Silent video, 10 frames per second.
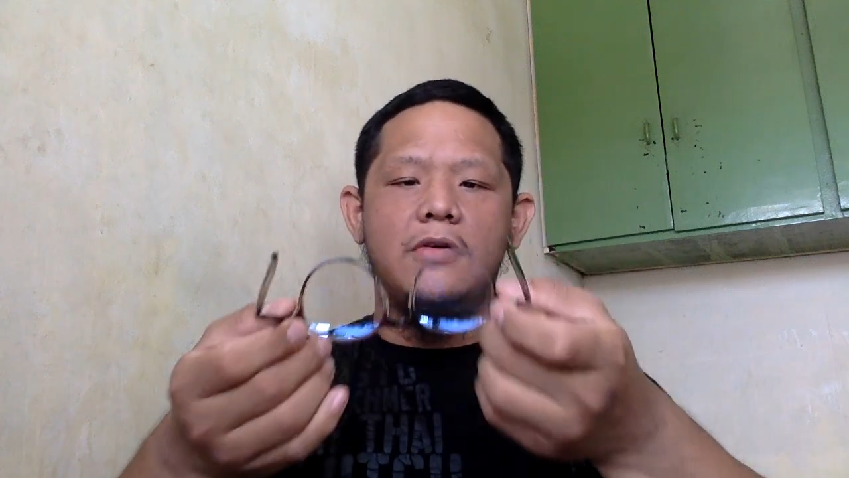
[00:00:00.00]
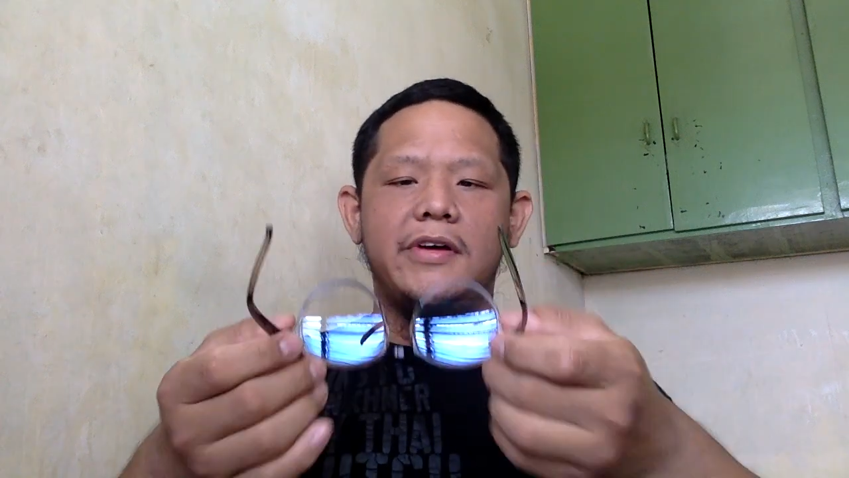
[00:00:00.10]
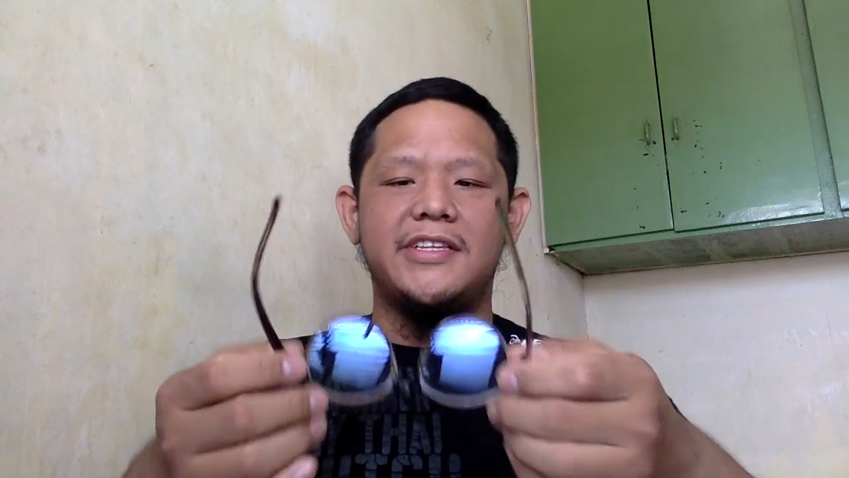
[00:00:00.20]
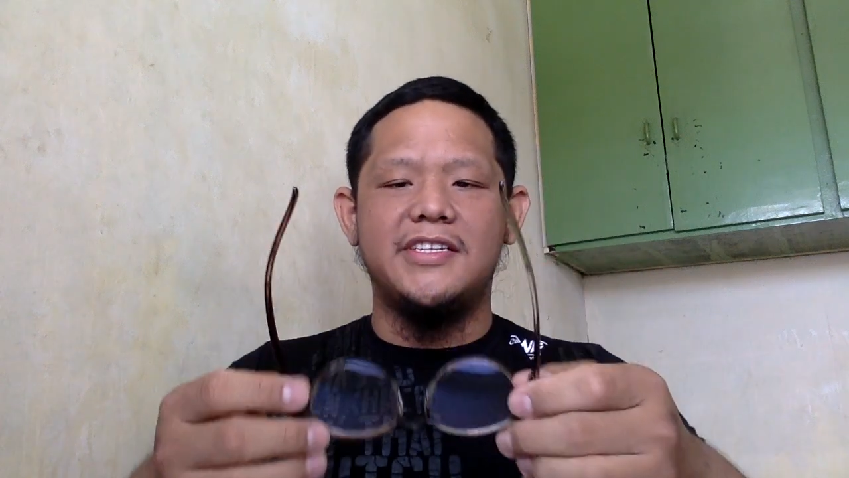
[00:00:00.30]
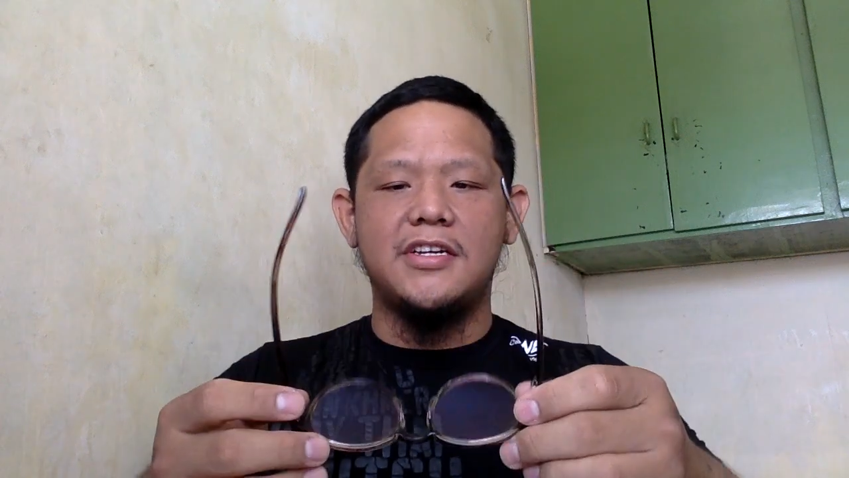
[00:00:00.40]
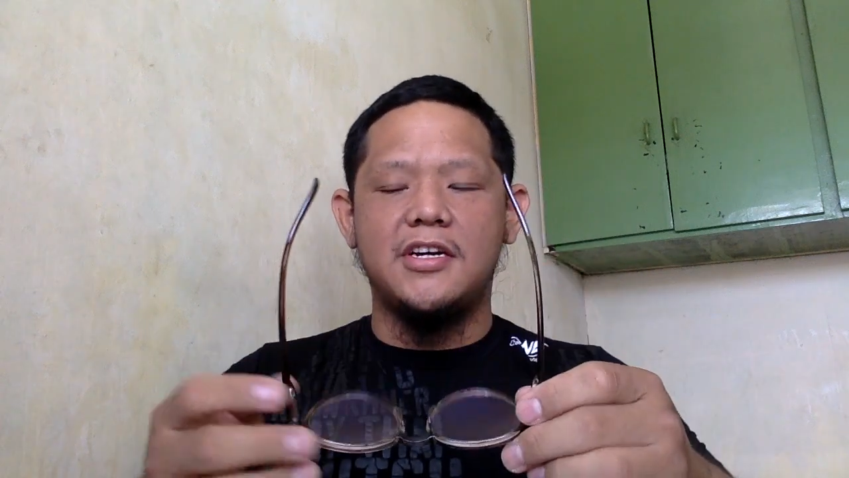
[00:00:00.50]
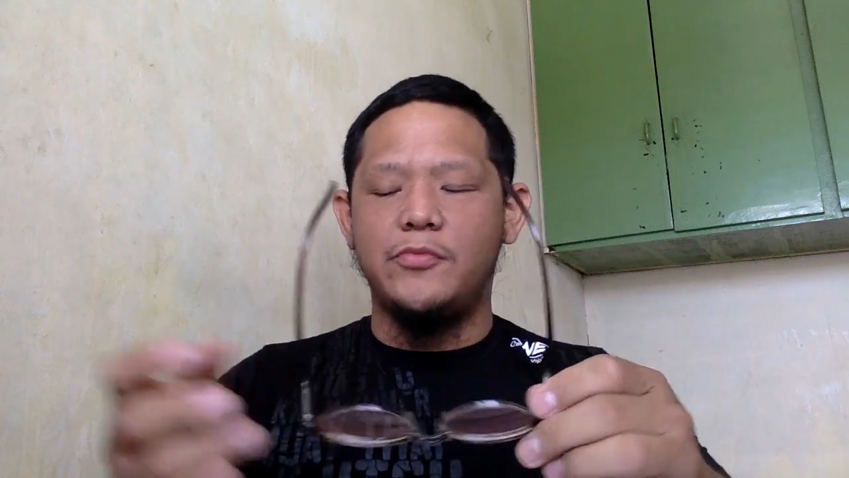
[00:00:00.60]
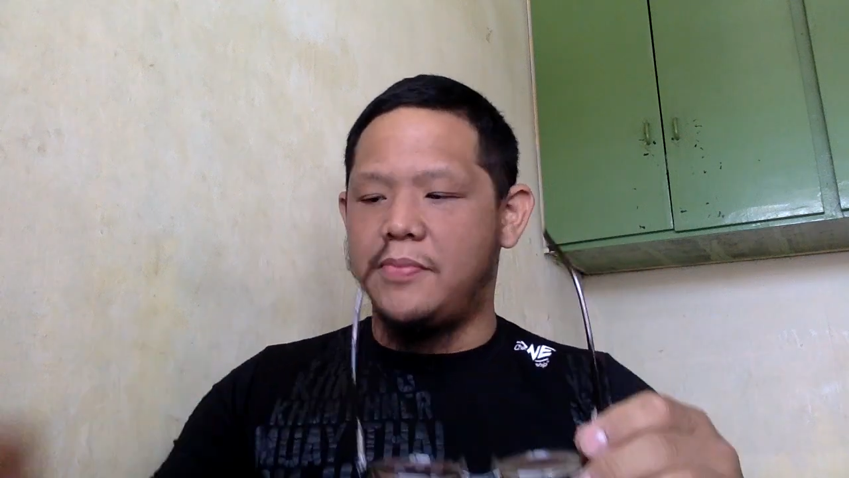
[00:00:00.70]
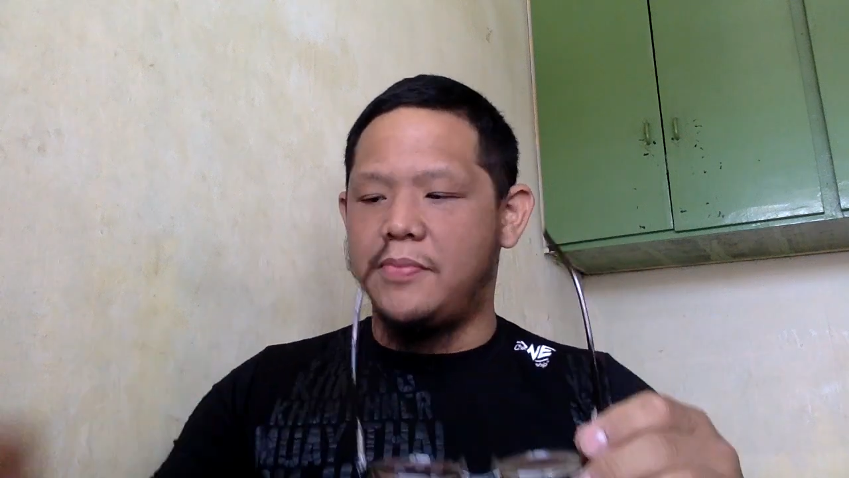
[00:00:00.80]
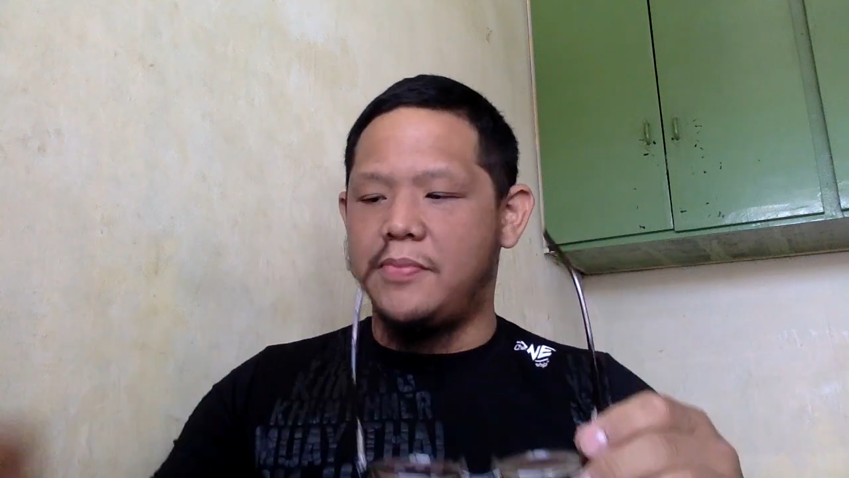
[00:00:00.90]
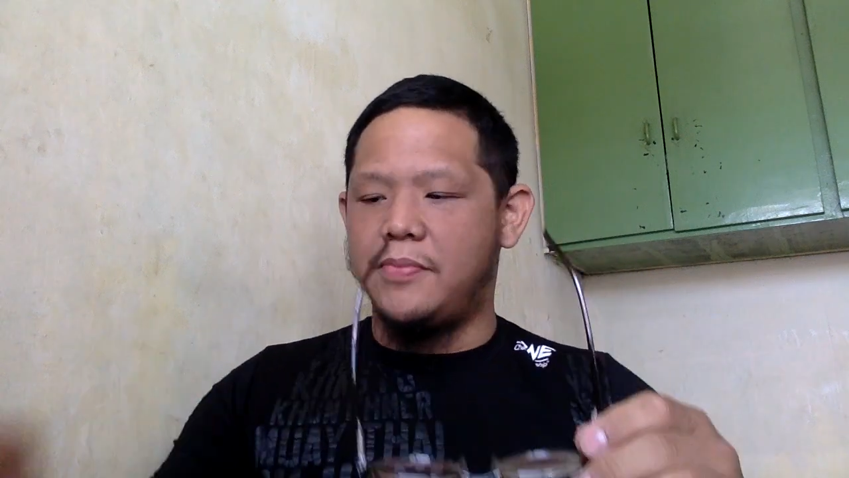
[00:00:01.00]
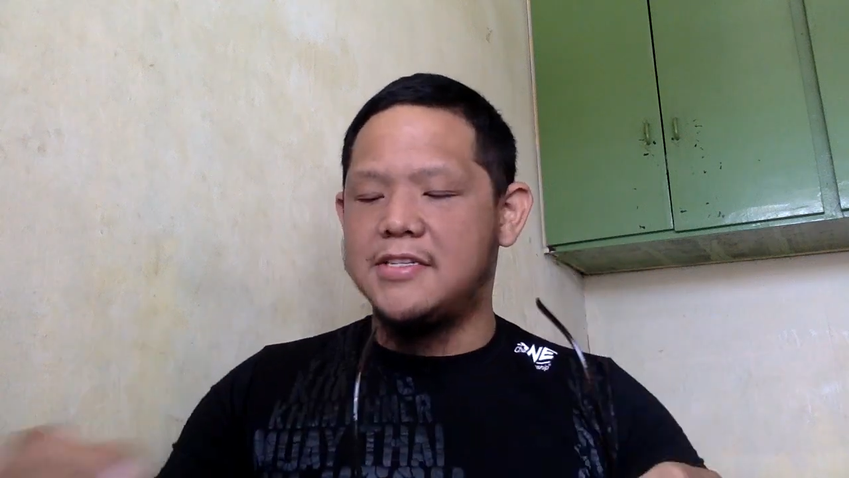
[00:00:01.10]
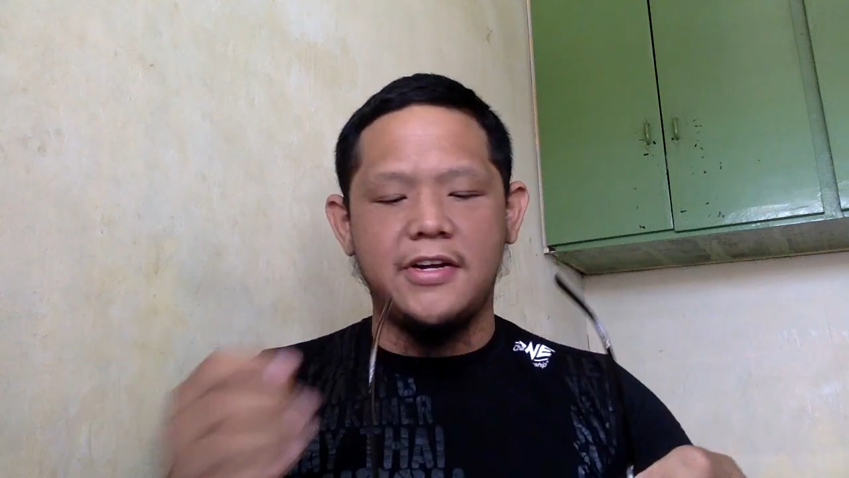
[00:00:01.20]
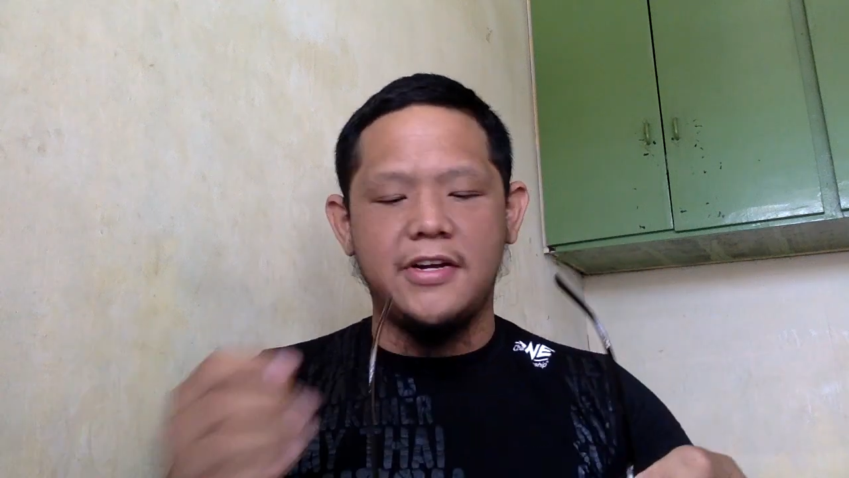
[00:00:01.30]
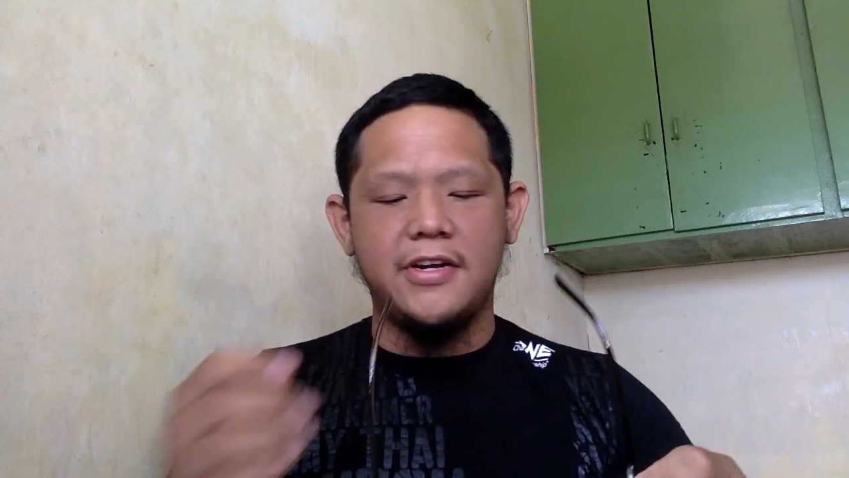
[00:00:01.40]
Well, it doesn't come with a
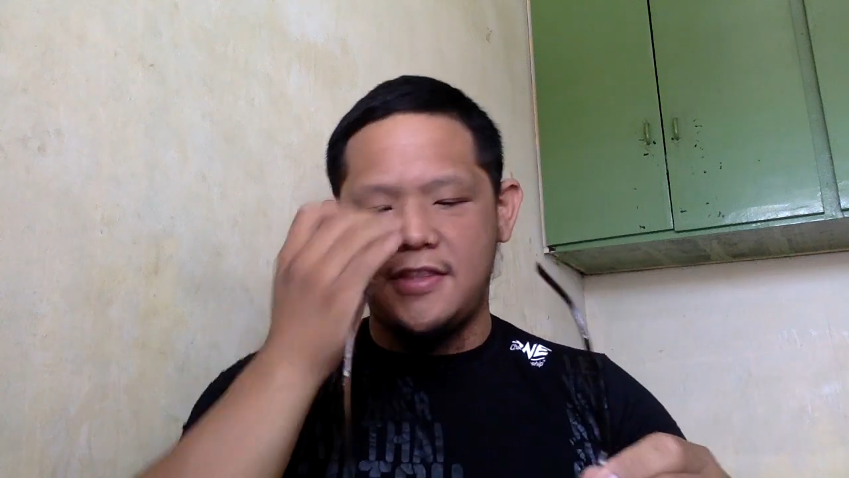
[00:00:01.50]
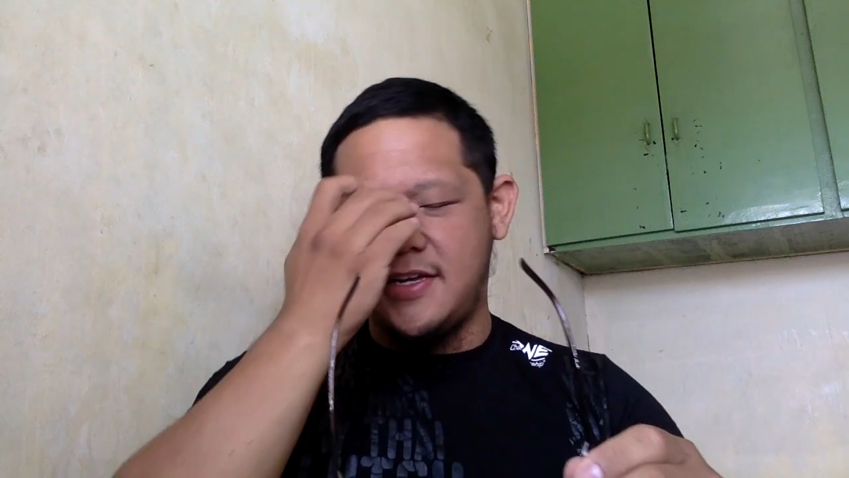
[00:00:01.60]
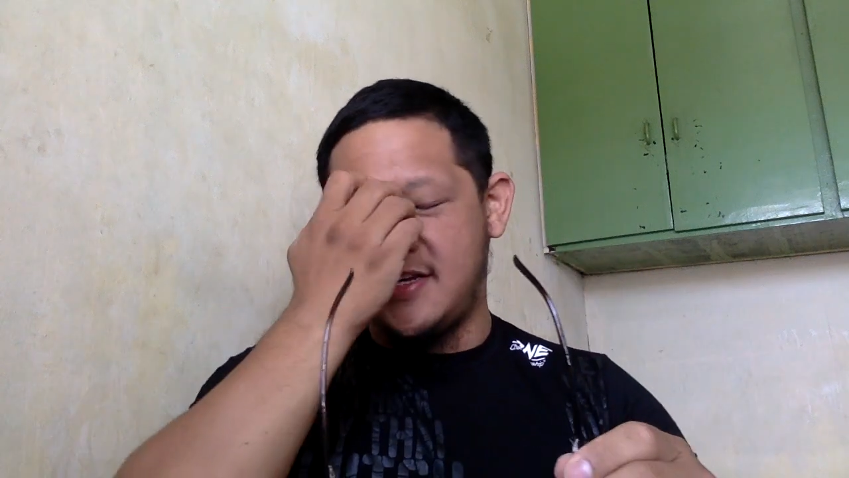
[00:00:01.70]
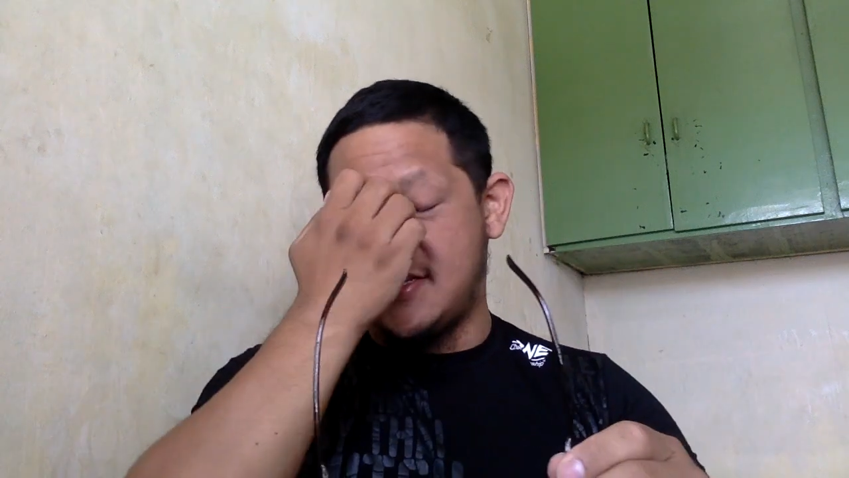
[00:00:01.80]
box or anything.